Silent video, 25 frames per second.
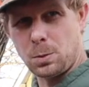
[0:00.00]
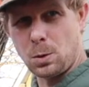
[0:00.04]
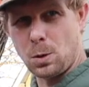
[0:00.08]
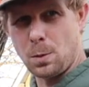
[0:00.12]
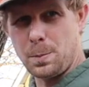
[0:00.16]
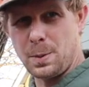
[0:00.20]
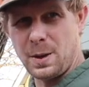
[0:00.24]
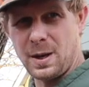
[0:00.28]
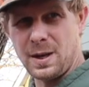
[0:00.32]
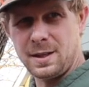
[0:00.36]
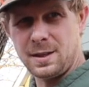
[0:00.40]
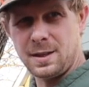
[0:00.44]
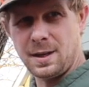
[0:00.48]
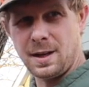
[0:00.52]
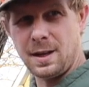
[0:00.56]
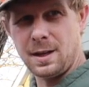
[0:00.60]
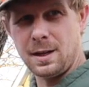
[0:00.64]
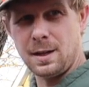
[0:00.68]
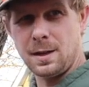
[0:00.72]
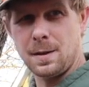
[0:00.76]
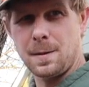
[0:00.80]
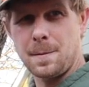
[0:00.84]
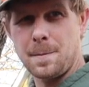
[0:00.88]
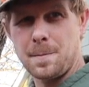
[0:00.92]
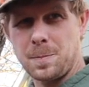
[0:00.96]
propane
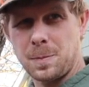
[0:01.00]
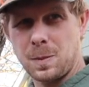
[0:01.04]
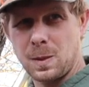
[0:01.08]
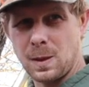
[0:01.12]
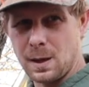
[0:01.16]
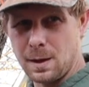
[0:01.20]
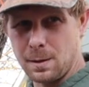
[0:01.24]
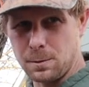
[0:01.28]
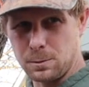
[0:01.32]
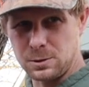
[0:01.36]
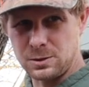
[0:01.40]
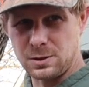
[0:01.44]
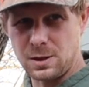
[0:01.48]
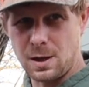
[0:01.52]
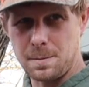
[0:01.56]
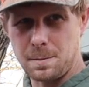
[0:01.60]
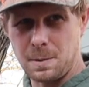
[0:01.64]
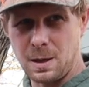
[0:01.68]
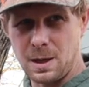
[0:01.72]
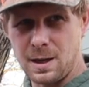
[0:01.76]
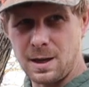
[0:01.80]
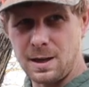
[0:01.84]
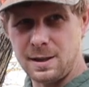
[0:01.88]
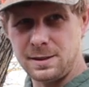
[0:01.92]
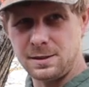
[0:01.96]
tank. It was on
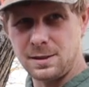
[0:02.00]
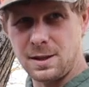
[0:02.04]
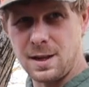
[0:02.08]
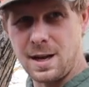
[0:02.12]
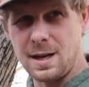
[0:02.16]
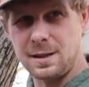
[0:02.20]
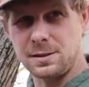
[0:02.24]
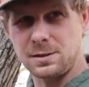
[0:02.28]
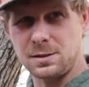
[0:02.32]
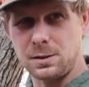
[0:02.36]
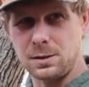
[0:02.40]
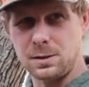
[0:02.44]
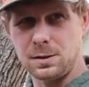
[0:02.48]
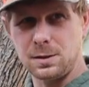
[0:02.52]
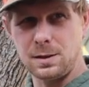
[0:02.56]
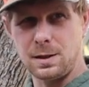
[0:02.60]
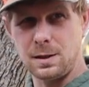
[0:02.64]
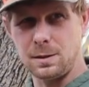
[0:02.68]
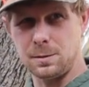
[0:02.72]
my ice castle,